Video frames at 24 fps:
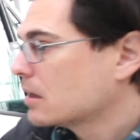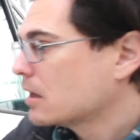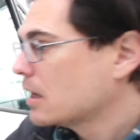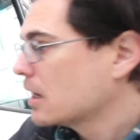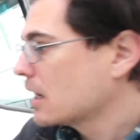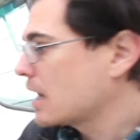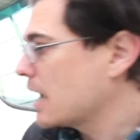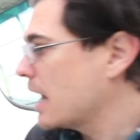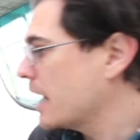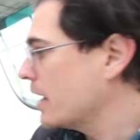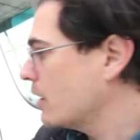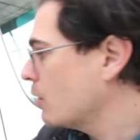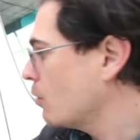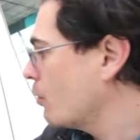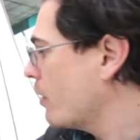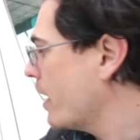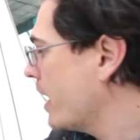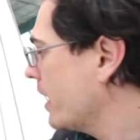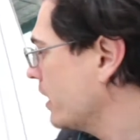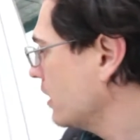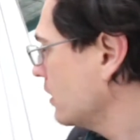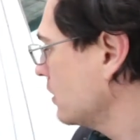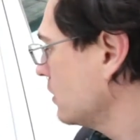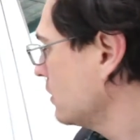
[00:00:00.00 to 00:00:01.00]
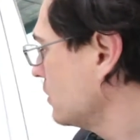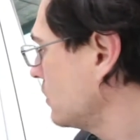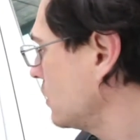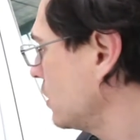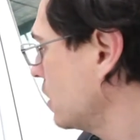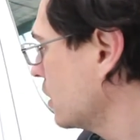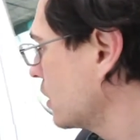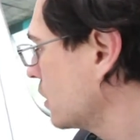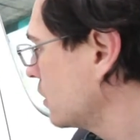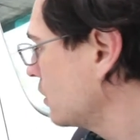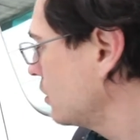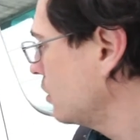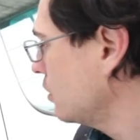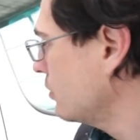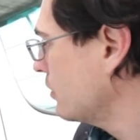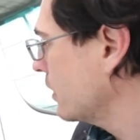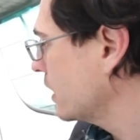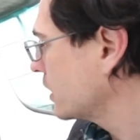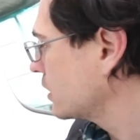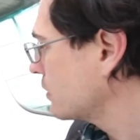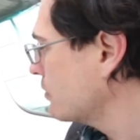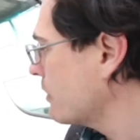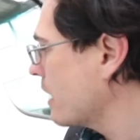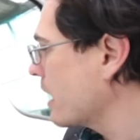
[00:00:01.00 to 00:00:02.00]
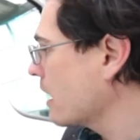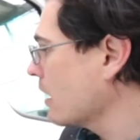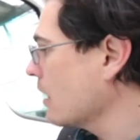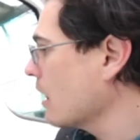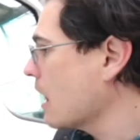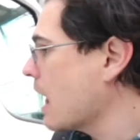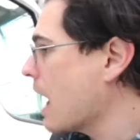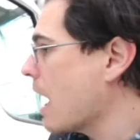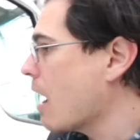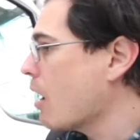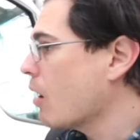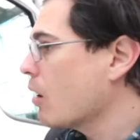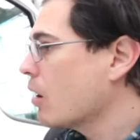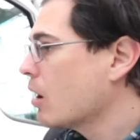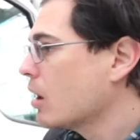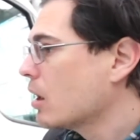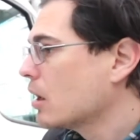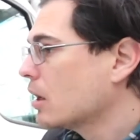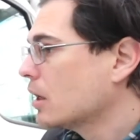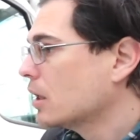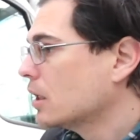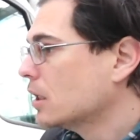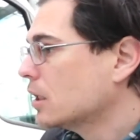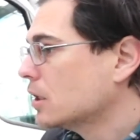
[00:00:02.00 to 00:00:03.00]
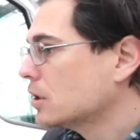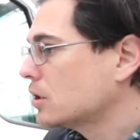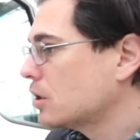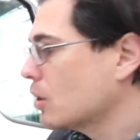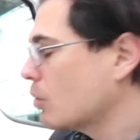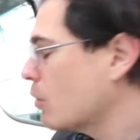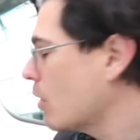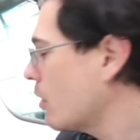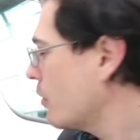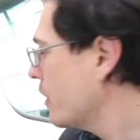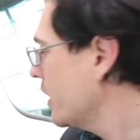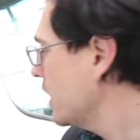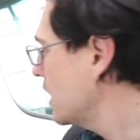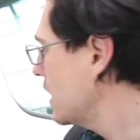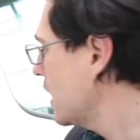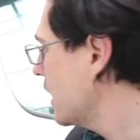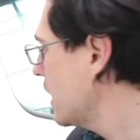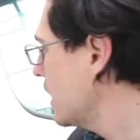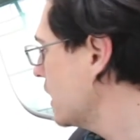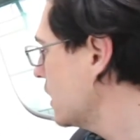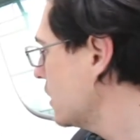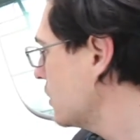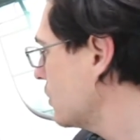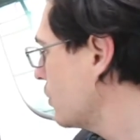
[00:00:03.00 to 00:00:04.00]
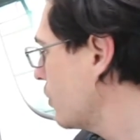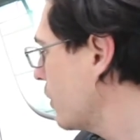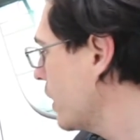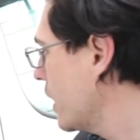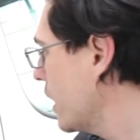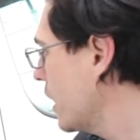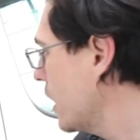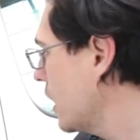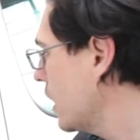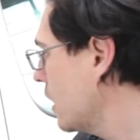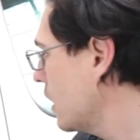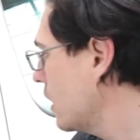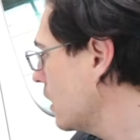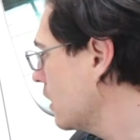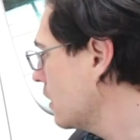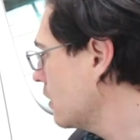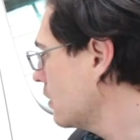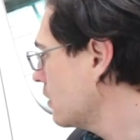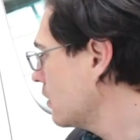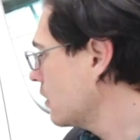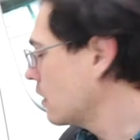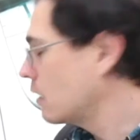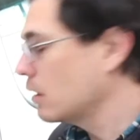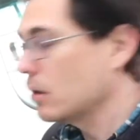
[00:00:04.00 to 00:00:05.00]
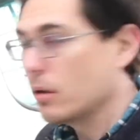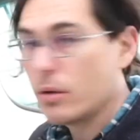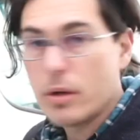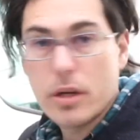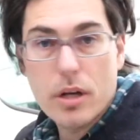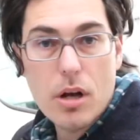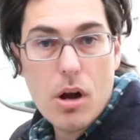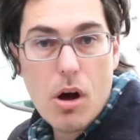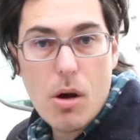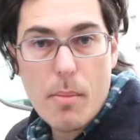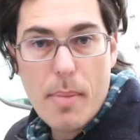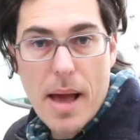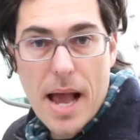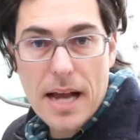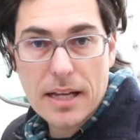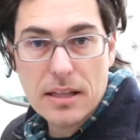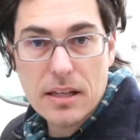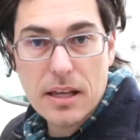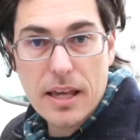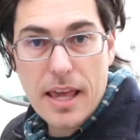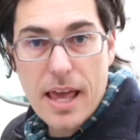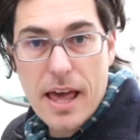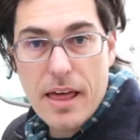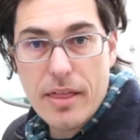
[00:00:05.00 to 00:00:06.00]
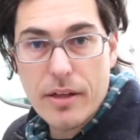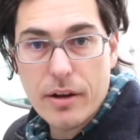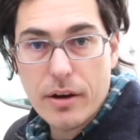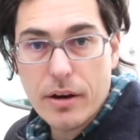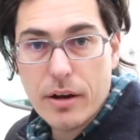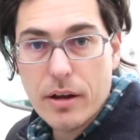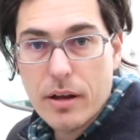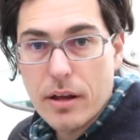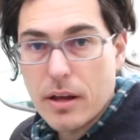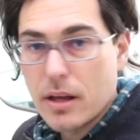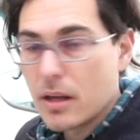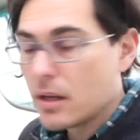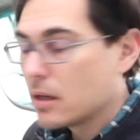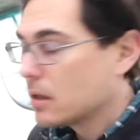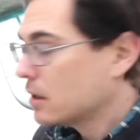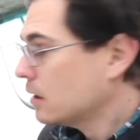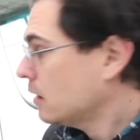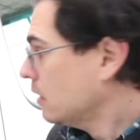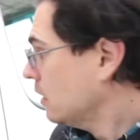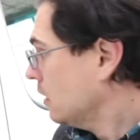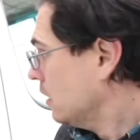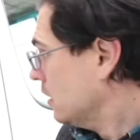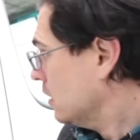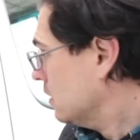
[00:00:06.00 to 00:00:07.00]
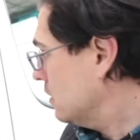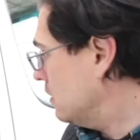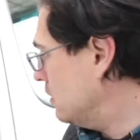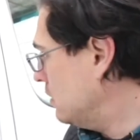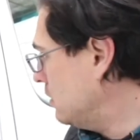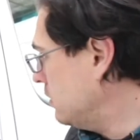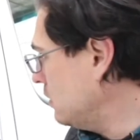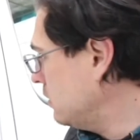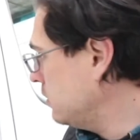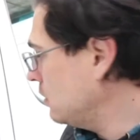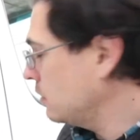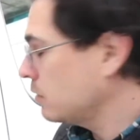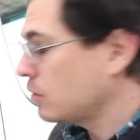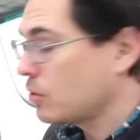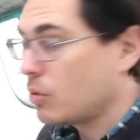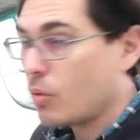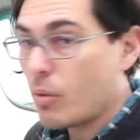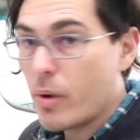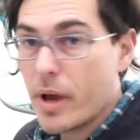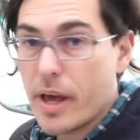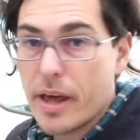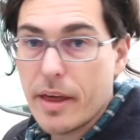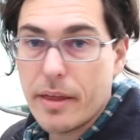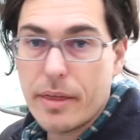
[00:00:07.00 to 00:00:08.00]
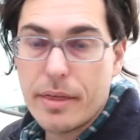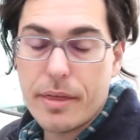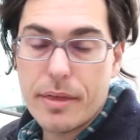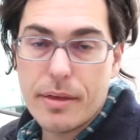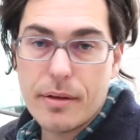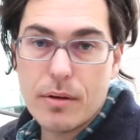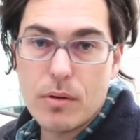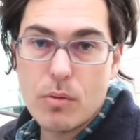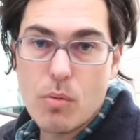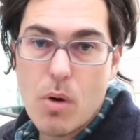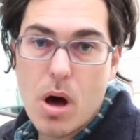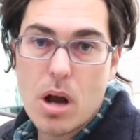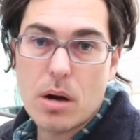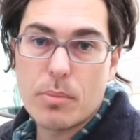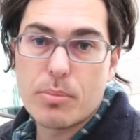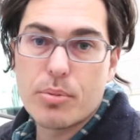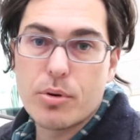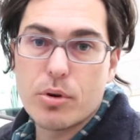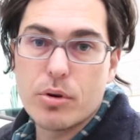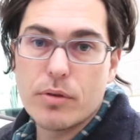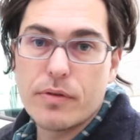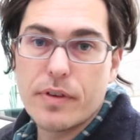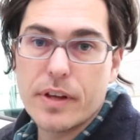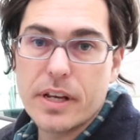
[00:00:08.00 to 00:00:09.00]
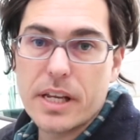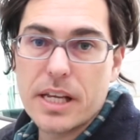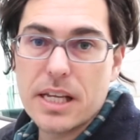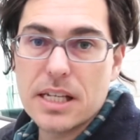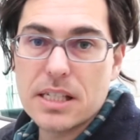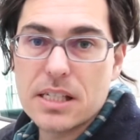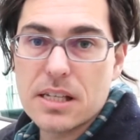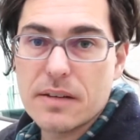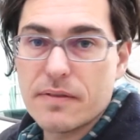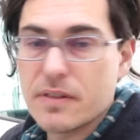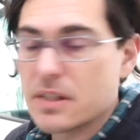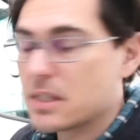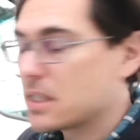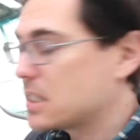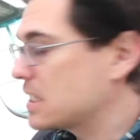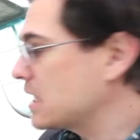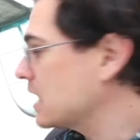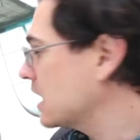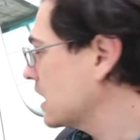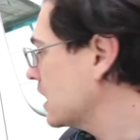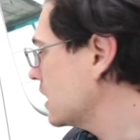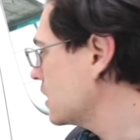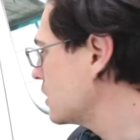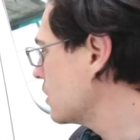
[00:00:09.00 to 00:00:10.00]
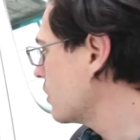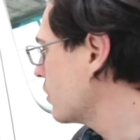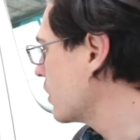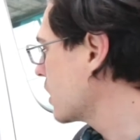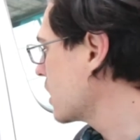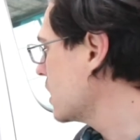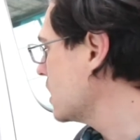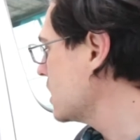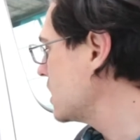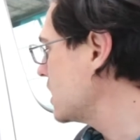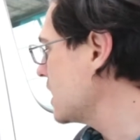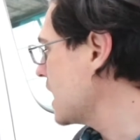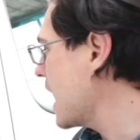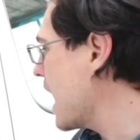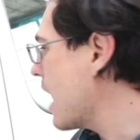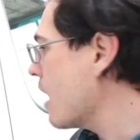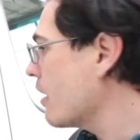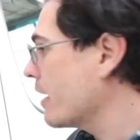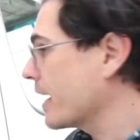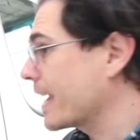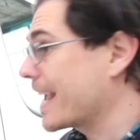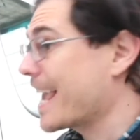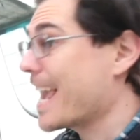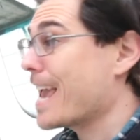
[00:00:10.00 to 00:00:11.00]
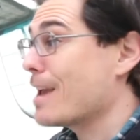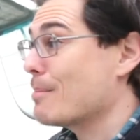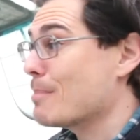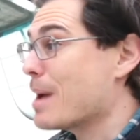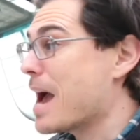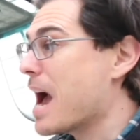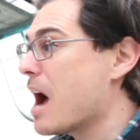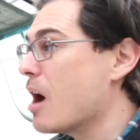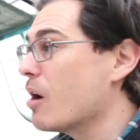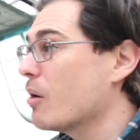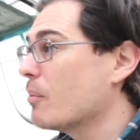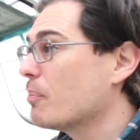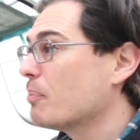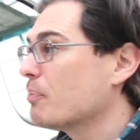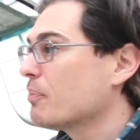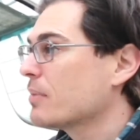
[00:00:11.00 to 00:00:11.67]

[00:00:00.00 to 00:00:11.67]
Kind of took too much metal out. So what we did is we glued it all back together with waterproof adhesive and sealant. So we're gonna see how it came out.